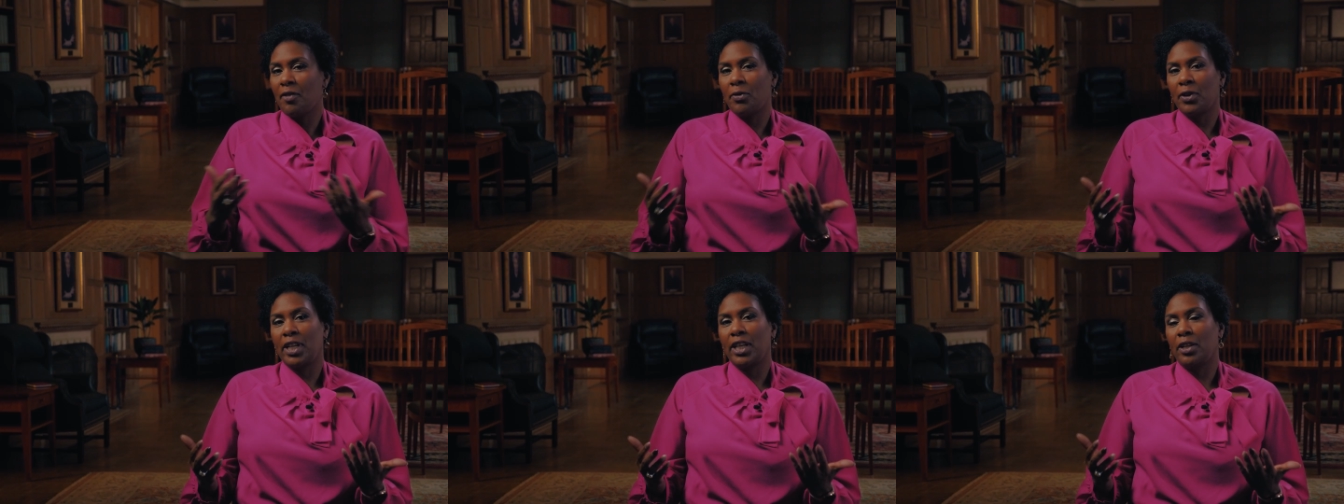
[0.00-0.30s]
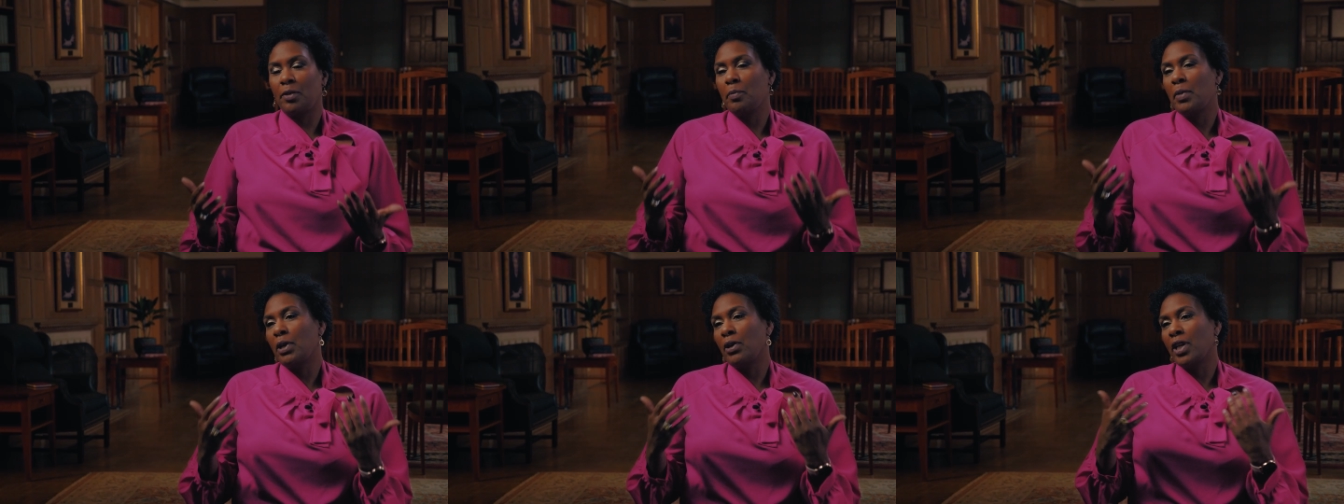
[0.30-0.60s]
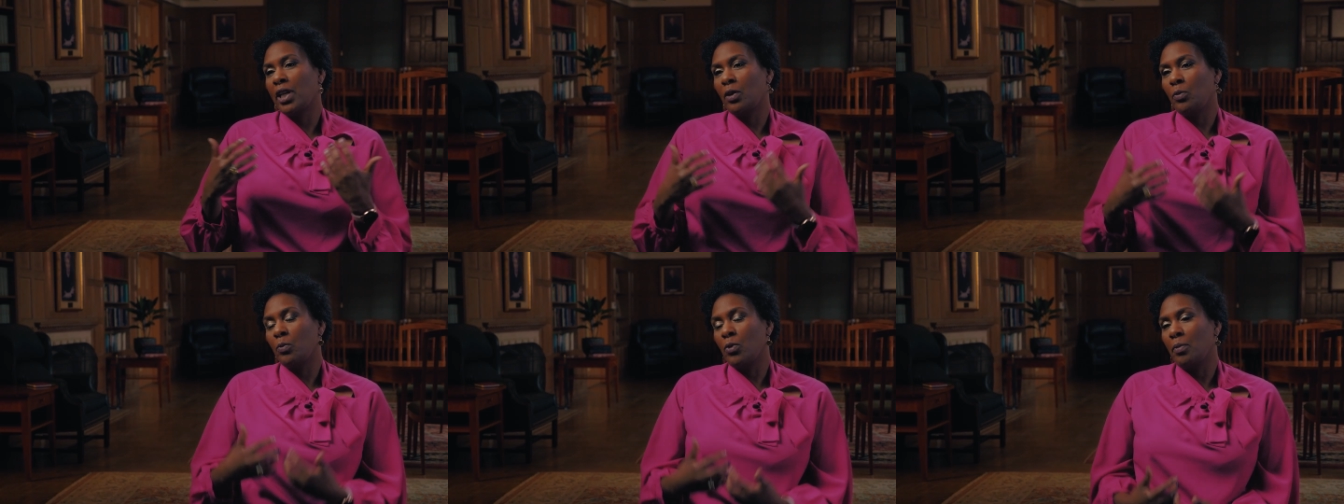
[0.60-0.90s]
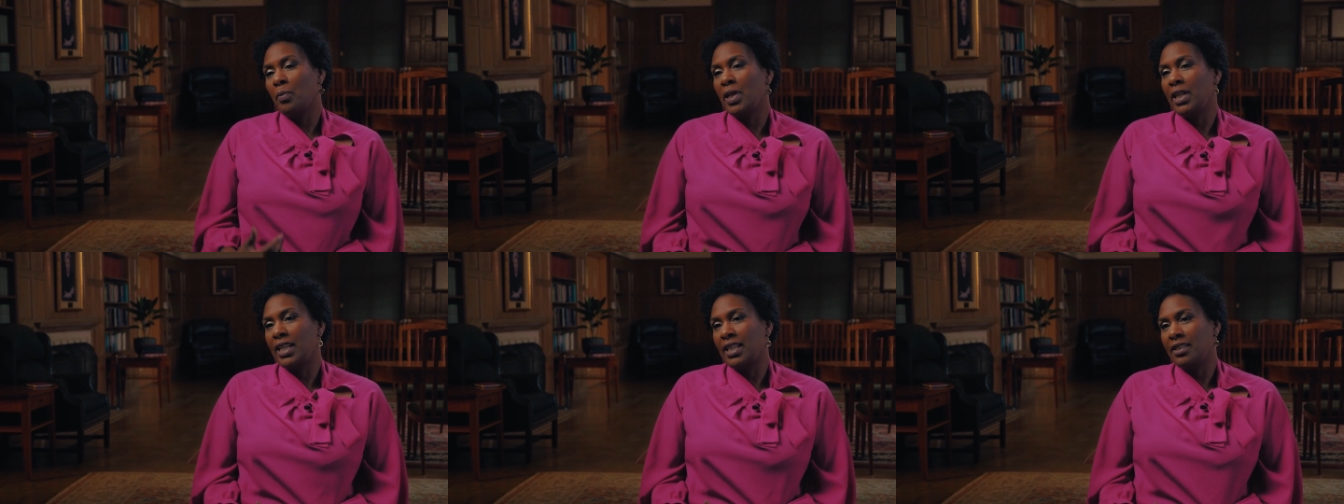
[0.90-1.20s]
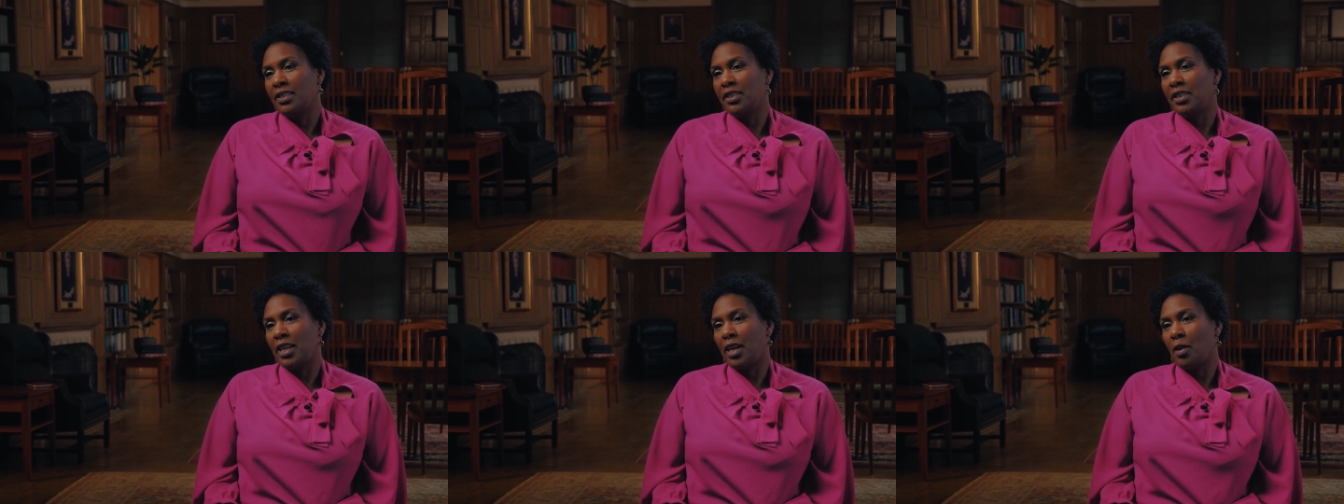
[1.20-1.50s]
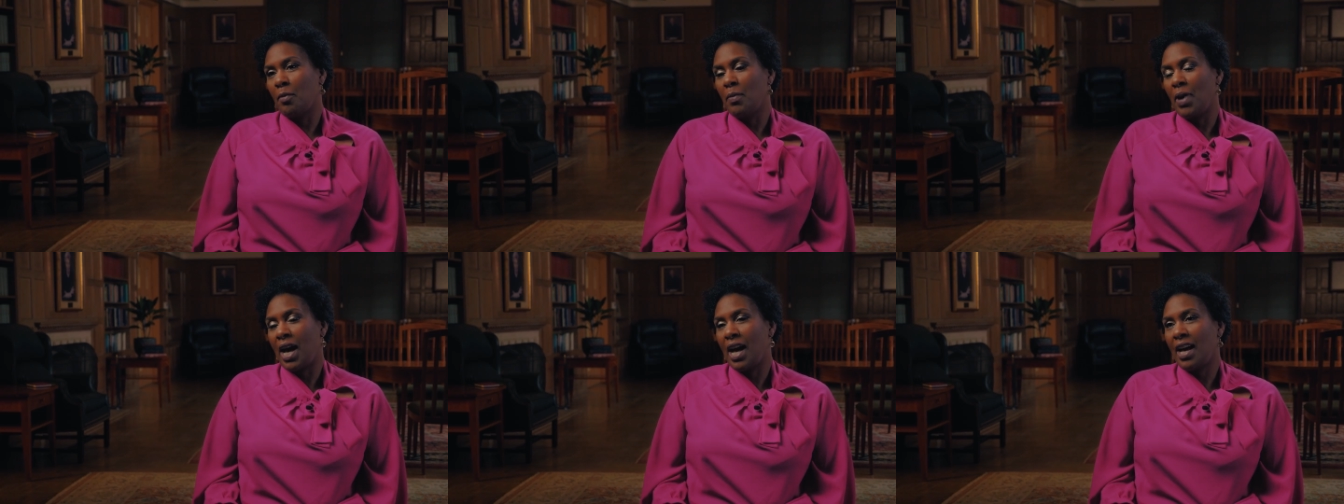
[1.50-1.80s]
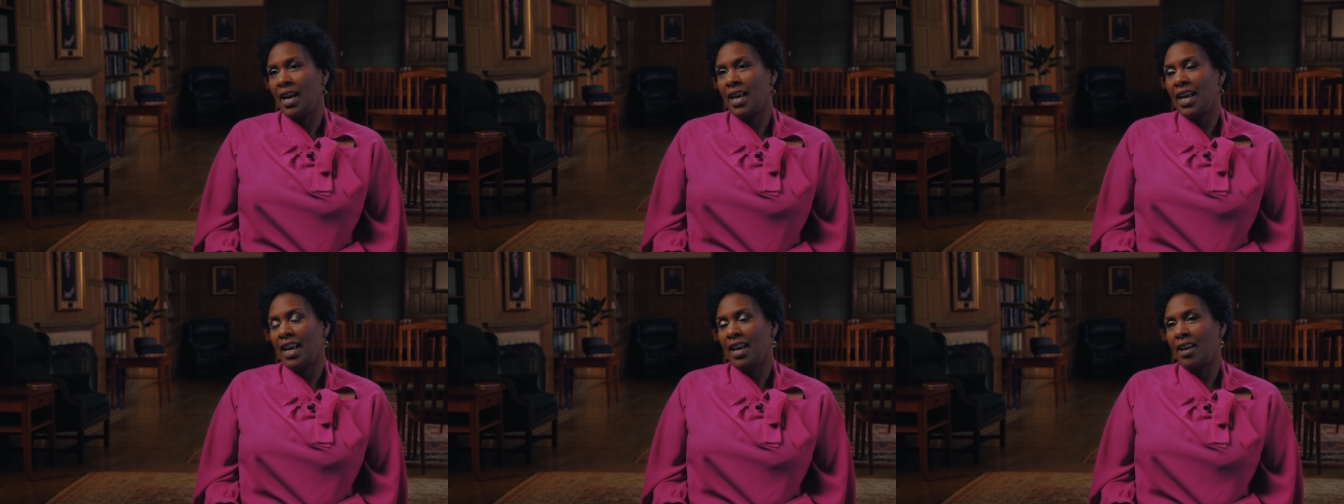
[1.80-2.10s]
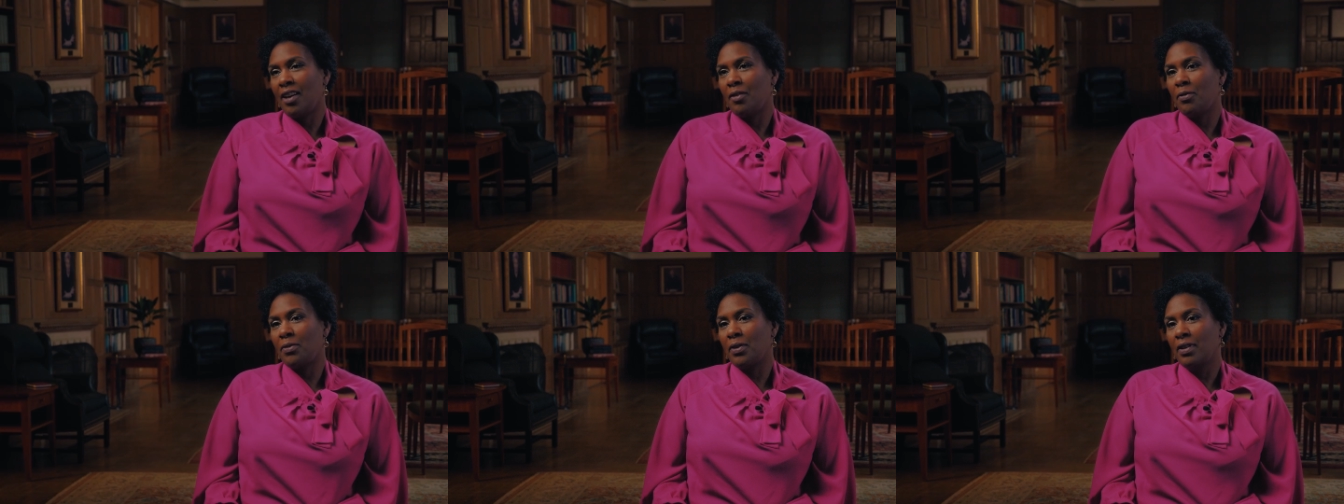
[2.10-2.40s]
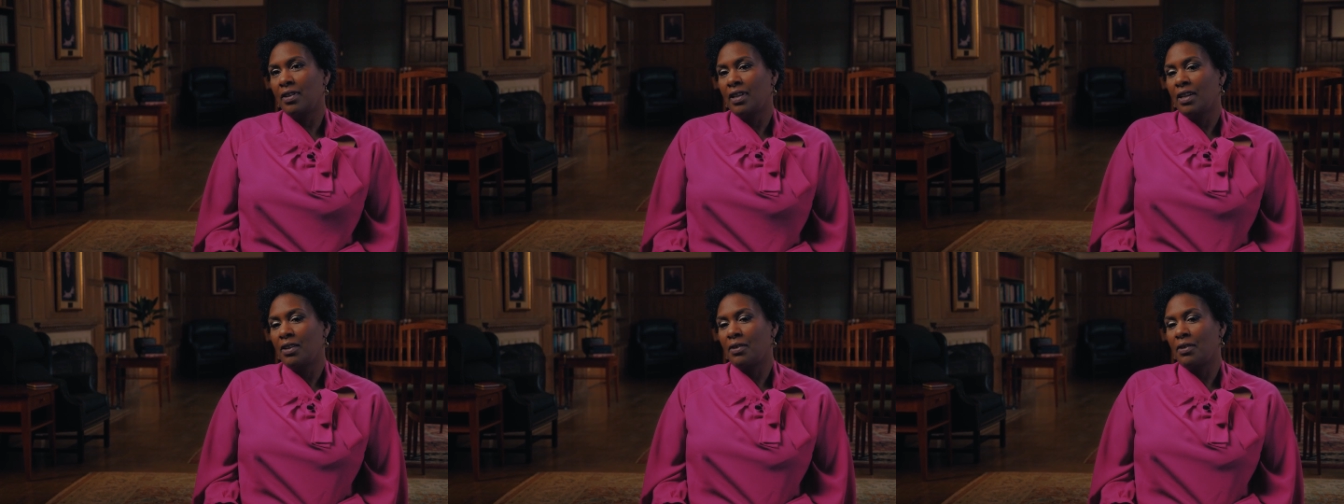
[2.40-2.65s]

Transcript: African American woman in STEM, I have